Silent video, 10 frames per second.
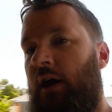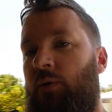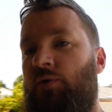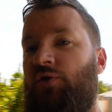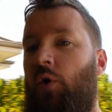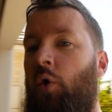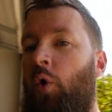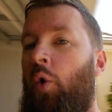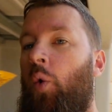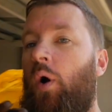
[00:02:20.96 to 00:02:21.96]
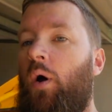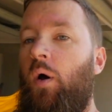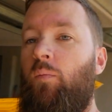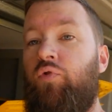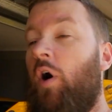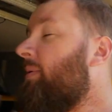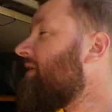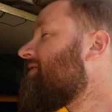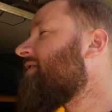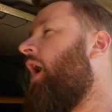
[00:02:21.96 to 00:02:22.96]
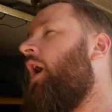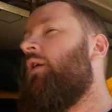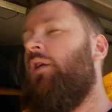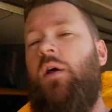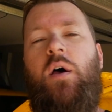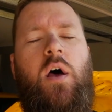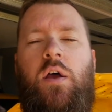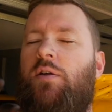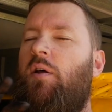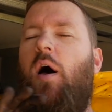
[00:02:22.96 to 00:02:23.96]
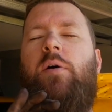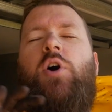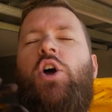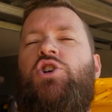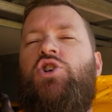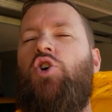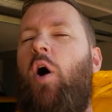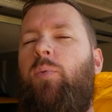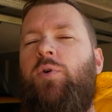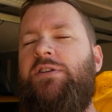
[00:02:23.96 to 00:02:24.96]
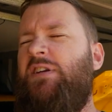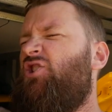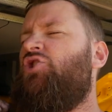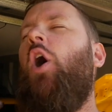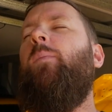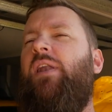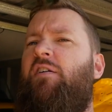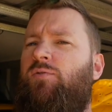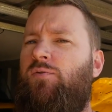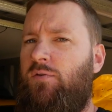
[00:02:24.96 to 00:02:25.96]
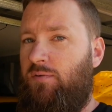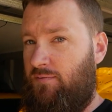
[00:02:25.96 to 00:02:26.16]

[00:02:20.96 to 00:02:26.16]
it was all properly done, a shop level.